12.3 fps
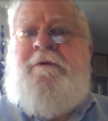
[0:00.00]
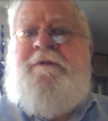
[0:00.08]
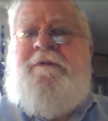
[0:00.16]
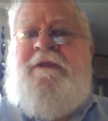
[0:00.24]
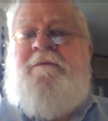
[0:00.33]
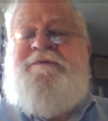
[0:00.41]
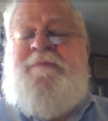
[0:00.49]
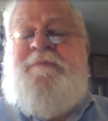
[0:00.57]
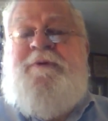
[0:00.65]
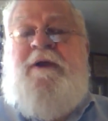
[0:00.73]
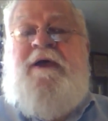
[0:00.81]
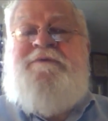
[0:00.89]
And they were
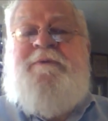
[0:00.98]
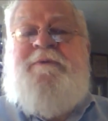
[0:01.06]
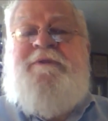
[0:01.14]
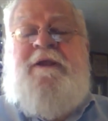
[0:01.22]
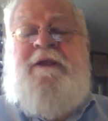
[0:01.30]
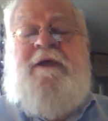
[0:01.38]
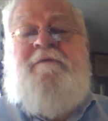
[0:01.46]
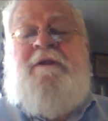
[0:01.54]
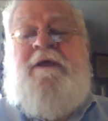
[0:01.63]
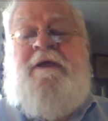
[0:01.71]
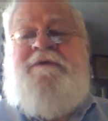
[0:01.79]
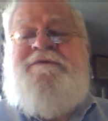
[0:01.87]
surprised, but then I
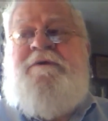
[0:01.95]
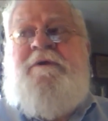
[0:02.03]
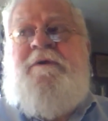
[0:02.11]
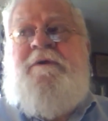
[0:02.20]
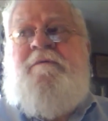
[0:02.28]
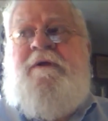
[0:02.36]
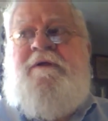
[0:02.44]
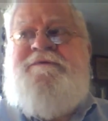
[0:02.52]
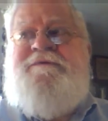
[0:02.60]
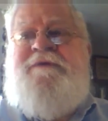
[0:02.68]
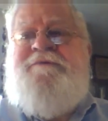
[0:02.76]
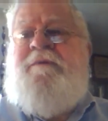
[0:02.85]
realized,
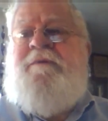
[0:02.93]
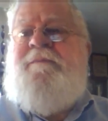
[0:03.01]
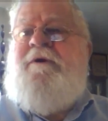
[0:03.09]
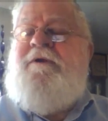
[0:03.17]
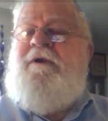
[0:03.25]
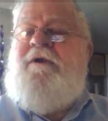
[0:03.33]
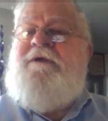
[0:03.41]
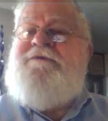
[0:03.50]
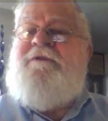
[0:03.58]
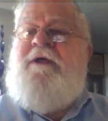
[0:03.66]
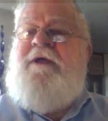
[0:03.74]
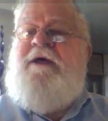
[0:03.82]
well, Central America has
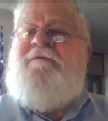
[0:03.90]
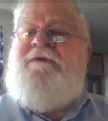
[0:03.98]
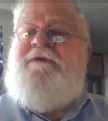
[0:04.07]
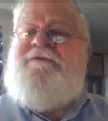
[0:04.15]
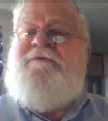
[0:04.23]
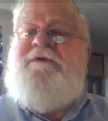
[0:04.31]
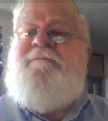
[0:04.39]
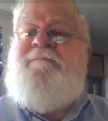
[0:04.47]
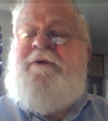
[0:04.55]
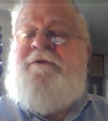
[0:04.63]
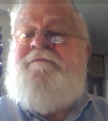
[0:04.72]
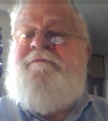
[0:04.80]
a lot of history of
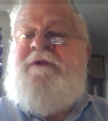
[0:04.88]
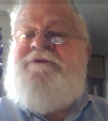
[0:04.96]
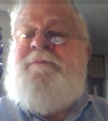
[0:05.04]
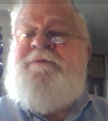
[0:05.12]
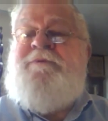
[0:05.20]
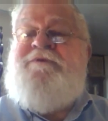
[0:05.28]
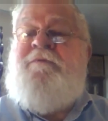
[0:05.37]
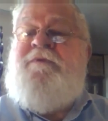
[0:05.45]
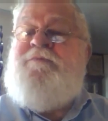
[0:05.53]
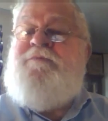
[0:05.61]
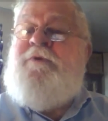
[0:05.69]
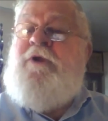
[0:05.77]
pickled vegetables, so
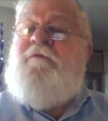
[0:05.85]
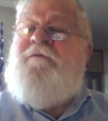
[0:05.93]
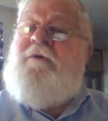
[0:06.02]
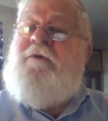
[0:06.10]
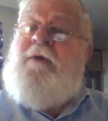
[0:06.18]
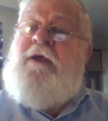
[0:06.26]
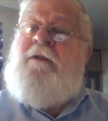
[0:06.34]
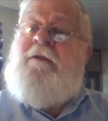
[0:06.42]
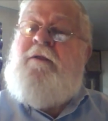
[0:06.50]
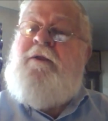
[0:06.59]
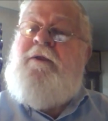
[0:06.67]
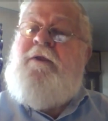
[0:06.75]
this would go very
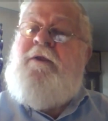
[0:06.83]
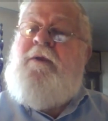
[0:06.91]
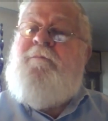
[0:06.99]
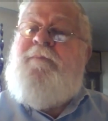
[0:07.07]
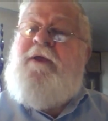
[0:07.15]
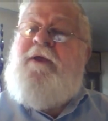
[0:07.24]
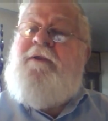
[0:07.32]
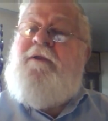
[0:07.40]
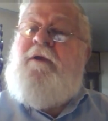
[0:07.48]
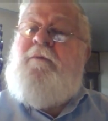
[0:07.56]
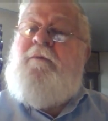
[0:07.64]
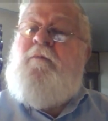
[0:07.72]
well, but
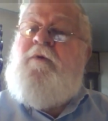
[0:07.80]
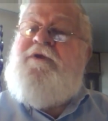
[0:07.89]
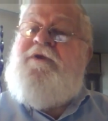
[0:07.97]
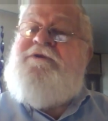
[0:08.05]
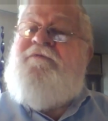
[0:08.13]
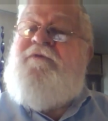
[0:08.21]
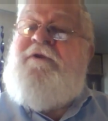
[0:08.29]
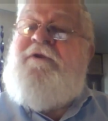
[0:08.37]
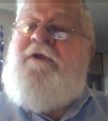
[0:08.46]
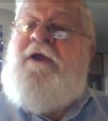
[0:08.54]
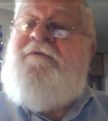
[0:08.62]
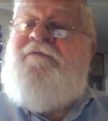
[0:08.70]
with a
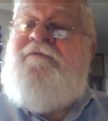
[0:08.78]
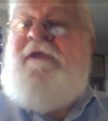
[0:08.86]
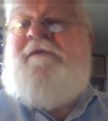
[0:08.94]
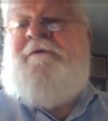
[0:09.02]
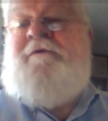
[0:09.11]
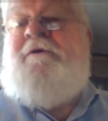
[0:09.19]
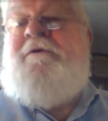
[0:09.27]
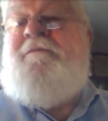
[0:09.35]
different kind of flavor.